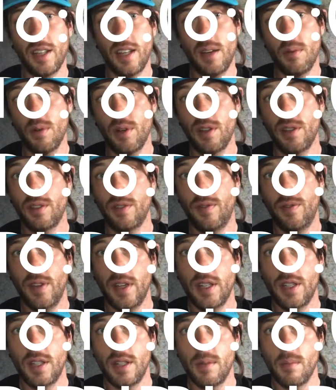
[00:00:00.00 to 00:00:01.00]
wanted to
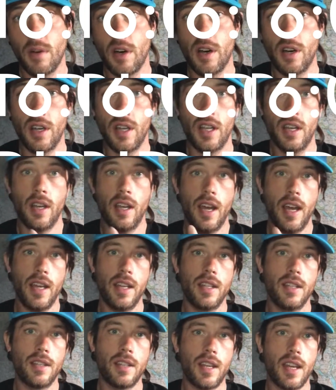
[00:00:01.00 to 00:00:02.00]
finish in the morning, head
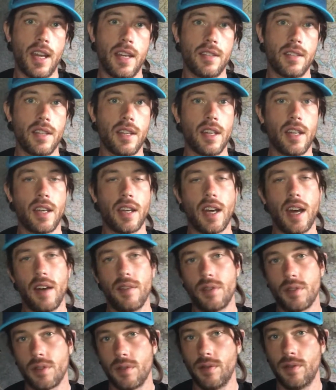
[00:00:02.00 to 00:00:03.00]
into Keswick,
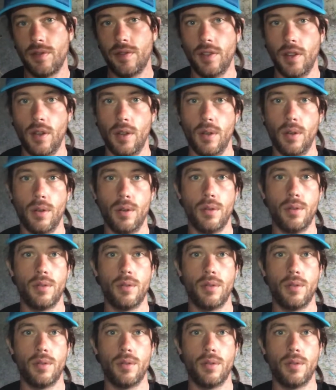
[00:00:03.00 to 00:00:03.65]
have some food,